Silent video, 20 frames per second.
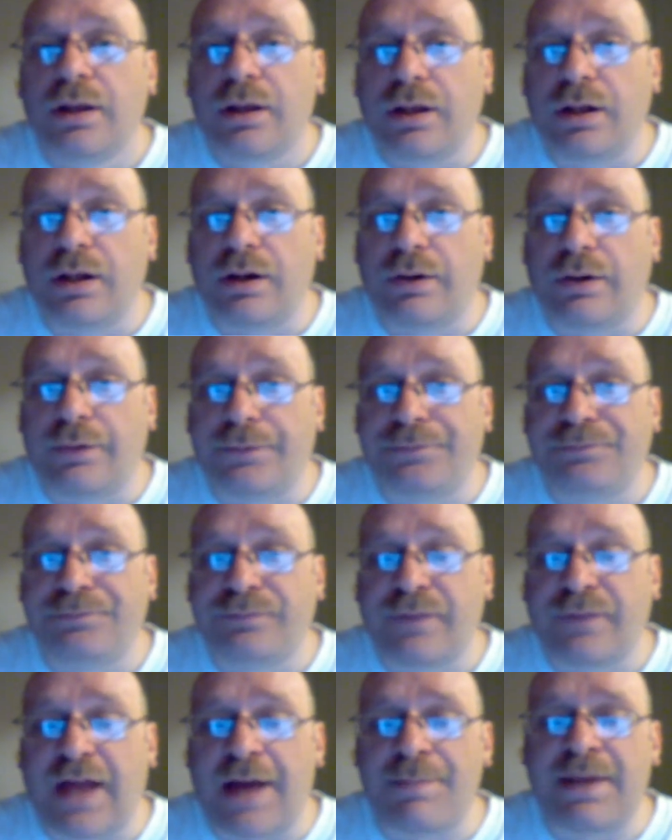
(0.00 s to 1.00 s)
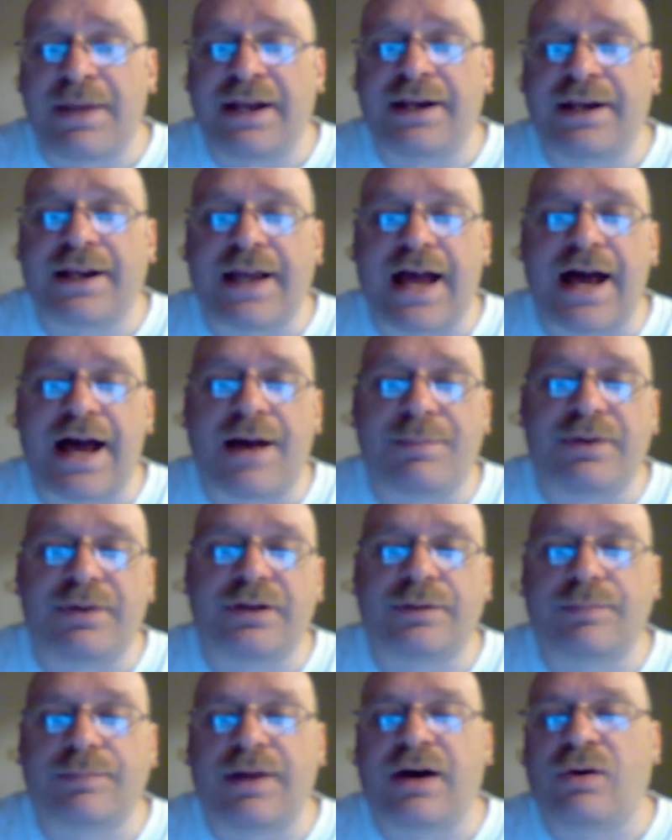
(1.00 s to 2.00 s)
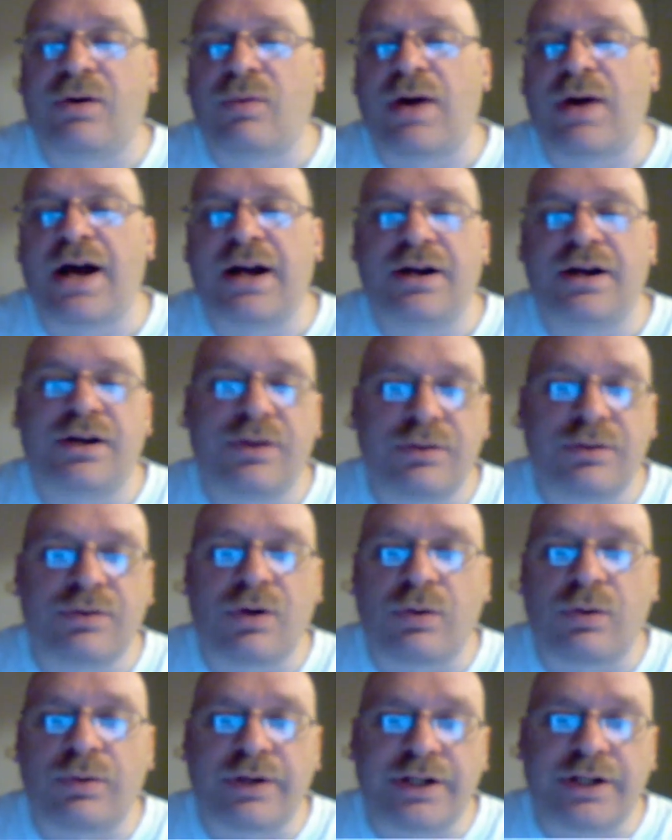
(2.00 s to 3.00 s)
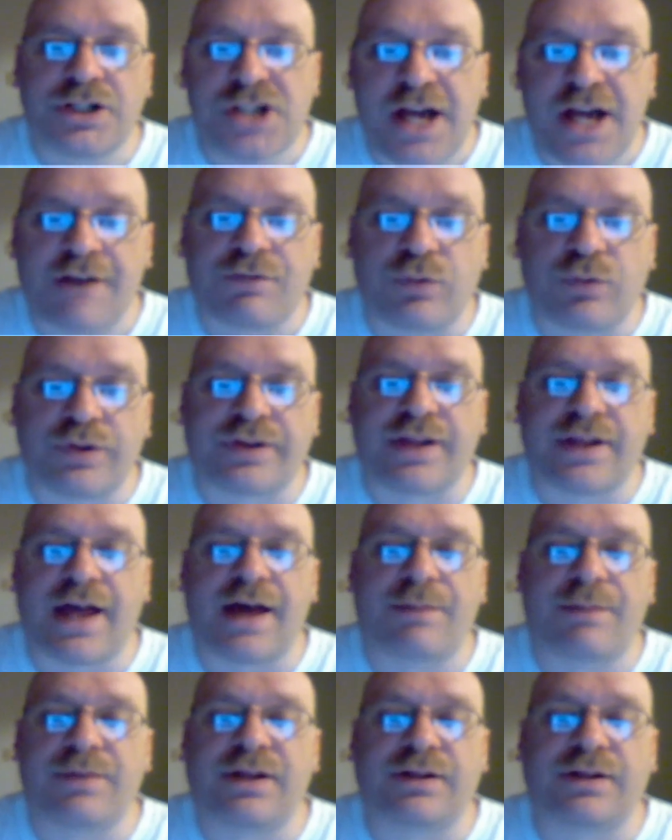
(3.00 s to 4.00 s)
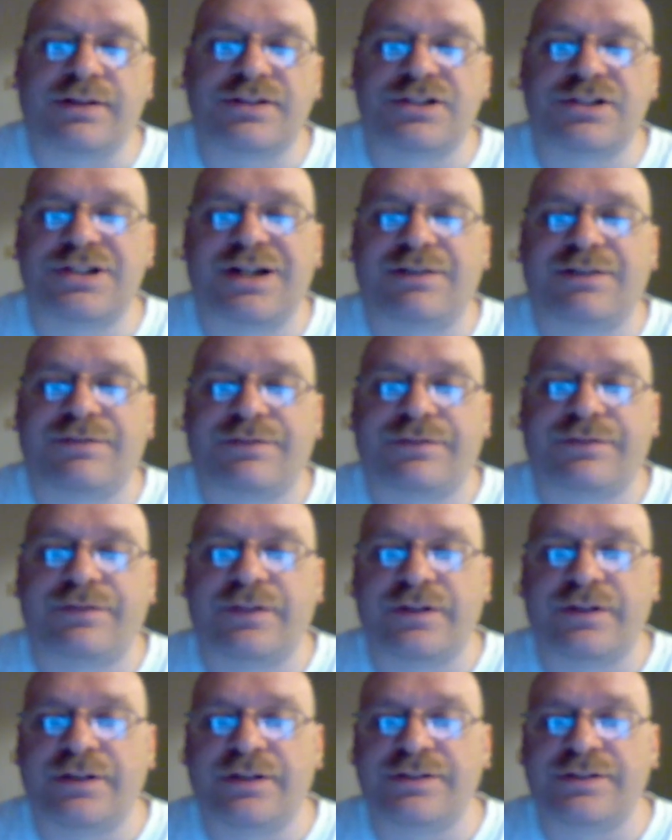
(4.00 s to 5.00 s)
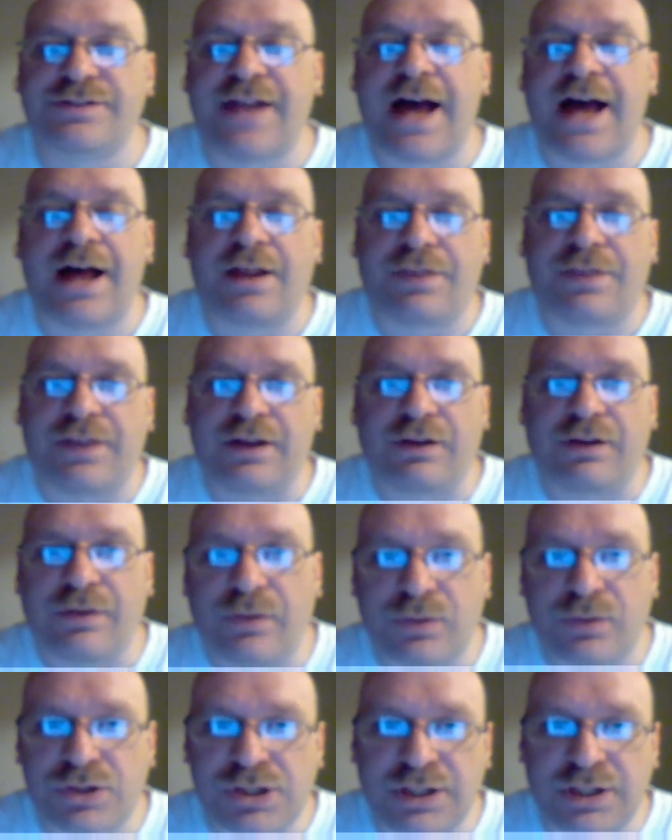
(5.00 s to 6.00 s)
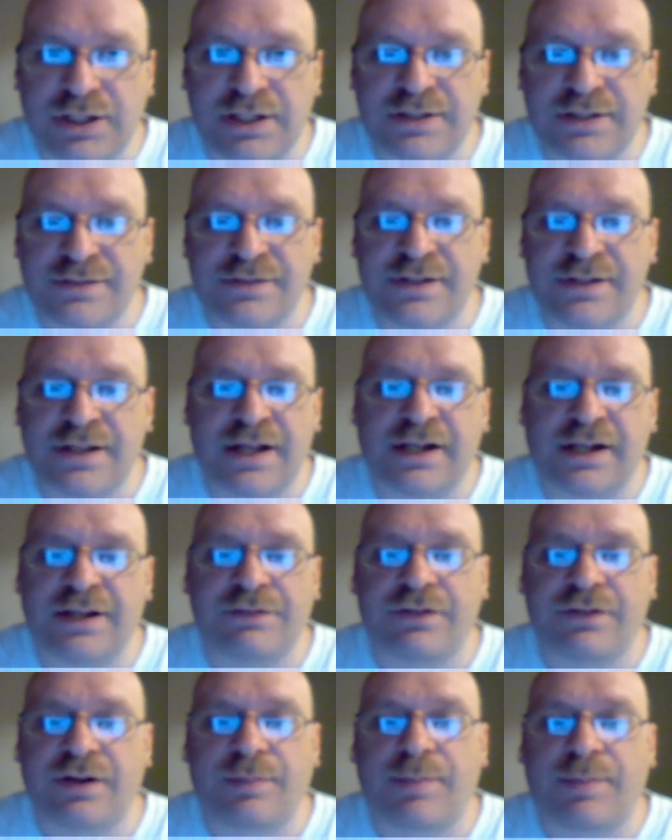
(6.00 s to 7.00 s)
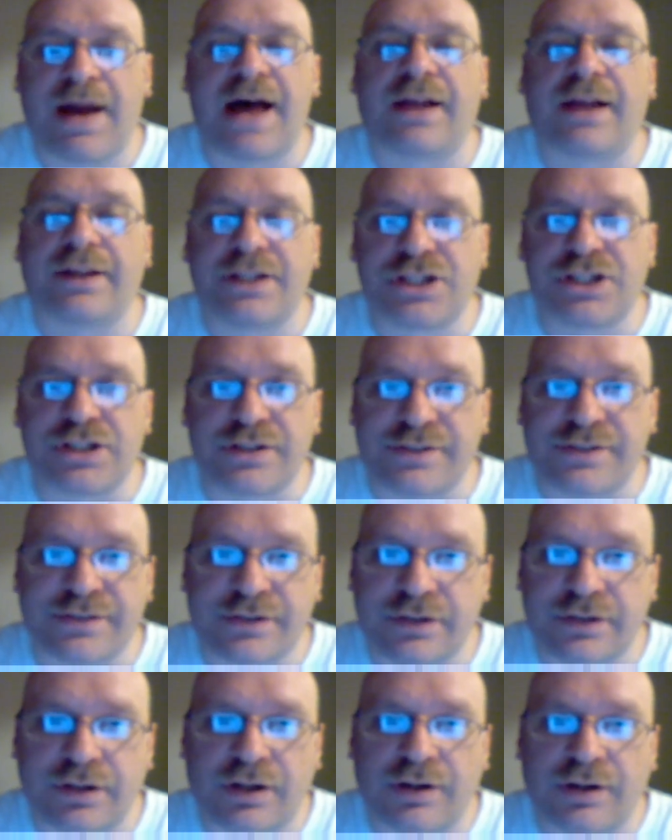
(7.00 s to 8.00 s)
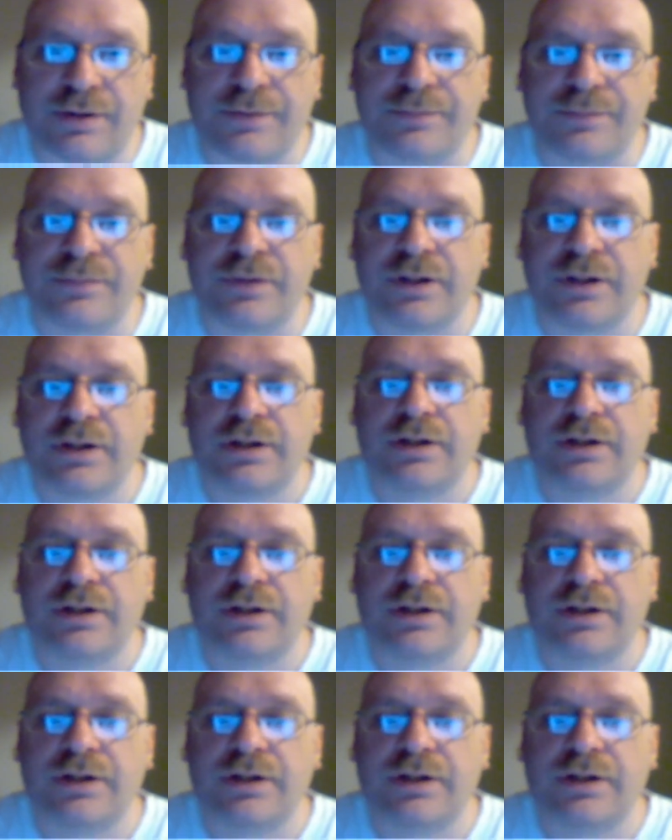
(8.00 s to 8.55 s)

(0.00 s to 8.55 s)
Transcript: you know, I made the comment about why are you going to Jeff with that because Jeff is not a theologian. He's not even an apologist. Um,